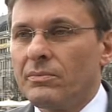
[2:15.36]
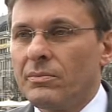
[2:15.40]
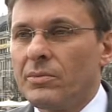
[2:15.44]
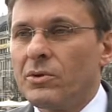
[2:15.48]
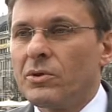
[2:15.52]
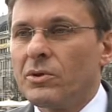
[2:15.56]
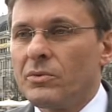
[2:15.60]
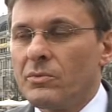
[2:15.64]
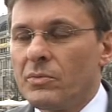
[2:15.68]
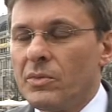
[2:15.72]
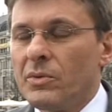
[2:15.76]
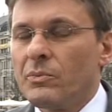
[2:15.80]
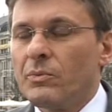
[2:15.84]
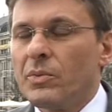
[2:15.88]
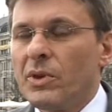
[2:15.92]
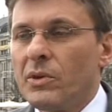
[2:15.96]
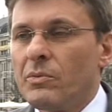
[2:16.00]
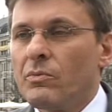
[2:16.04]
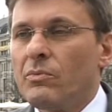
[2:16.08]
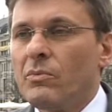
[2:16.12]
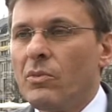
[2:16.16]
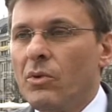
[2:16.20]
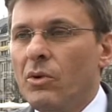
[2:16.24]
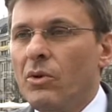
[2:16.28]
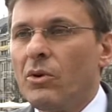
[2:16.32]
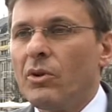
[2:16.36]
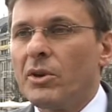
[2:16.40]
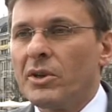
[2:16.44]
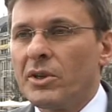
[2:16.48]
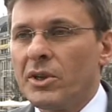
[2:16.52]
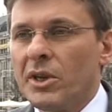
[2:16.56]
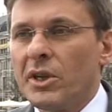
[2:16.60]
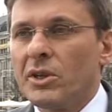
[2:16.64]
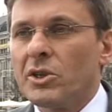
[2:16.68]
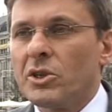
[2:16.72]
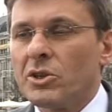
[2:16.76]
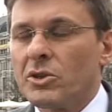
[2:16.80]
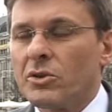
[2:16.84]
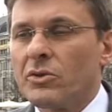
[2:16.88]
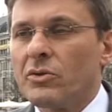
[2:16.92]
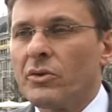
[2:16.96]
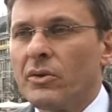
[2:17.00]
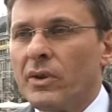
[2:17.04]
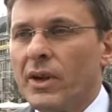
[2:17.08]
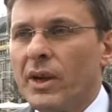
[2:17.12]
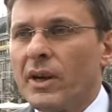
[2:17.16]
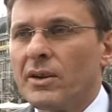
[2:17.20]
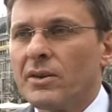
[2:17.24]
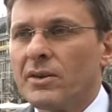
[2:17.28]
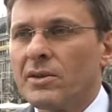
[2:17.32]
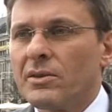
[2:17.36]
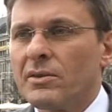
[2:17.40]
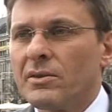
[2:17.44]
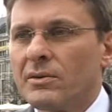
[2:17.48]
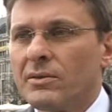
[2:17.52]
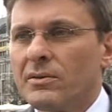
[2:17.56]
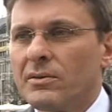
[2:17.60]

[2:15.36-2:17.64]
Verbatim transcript: put a bit more attention to that.